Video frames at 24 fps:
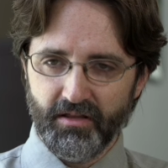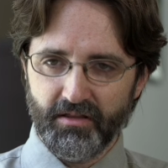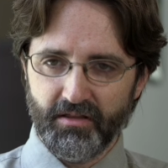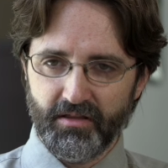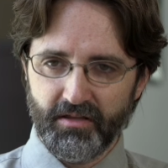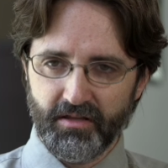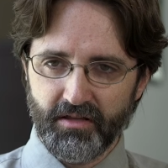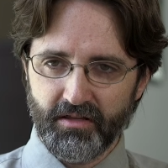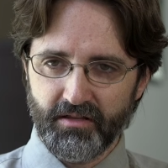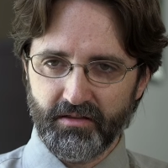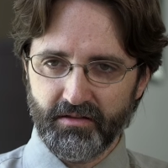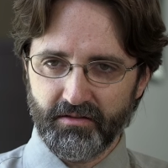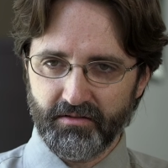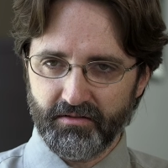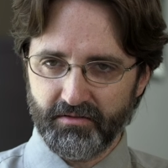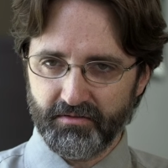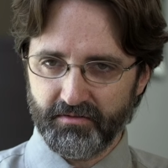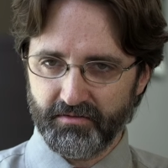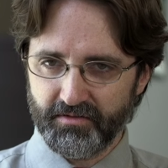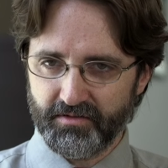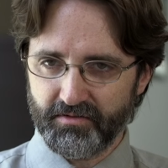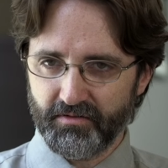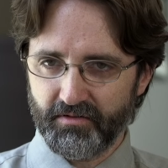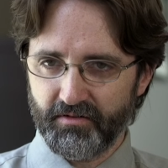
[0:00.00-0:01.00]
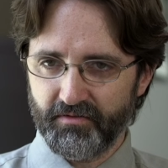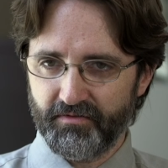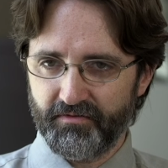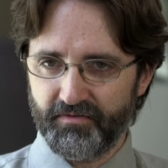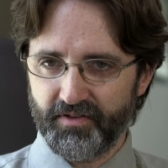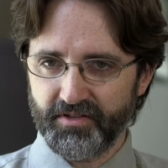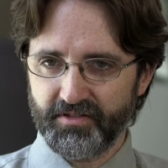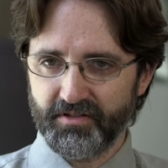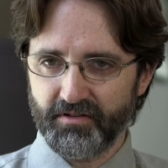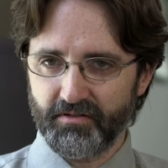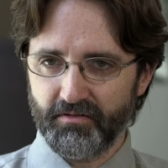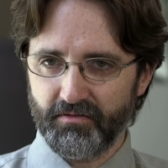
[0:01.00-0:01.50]
the sort of
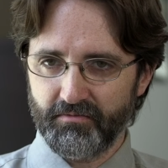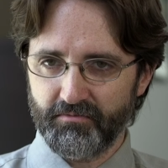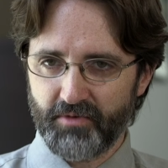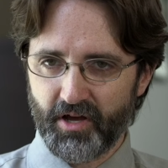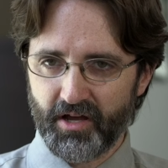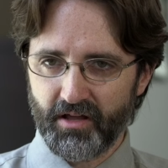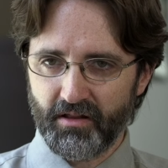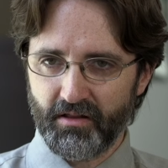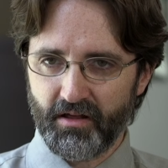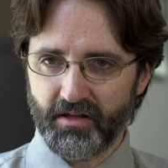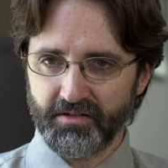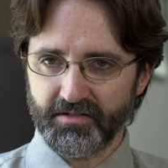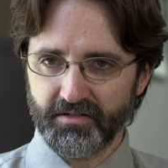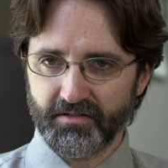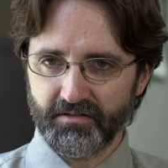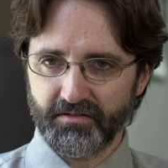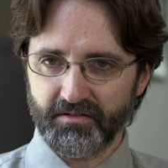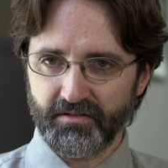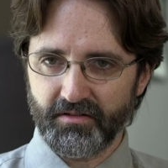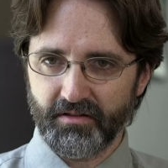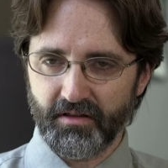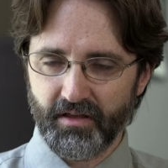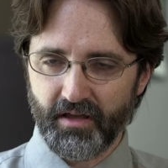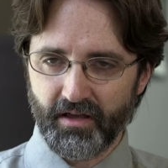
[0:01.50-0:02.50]
physical and biological